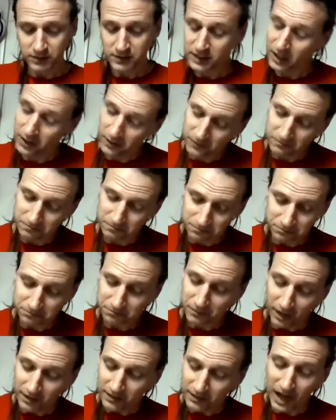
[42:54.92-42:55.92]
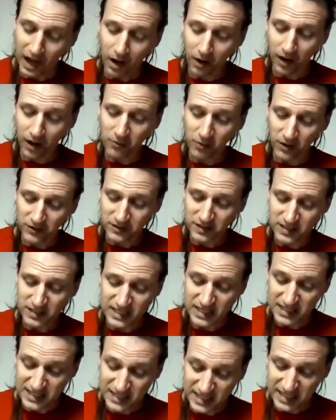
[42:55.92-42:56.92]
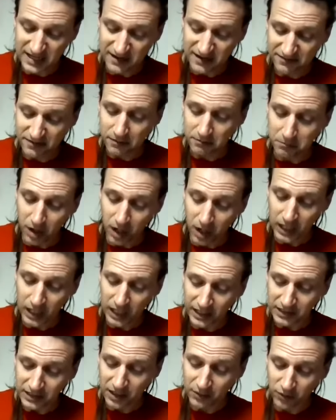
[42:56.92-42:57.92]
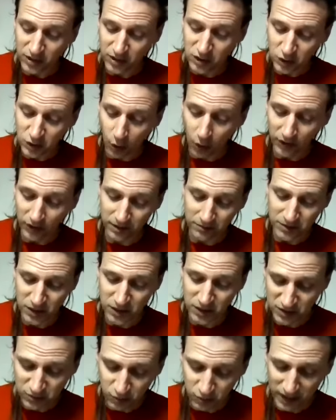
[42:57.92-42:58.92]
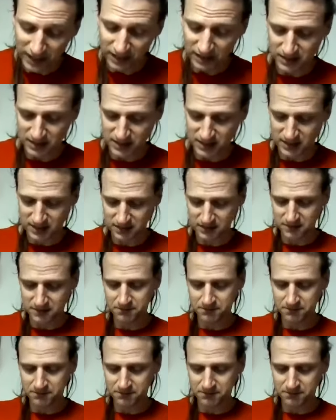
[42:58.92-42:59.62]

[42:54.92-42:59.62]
So now I want to see if Merlin can restore him to his wits."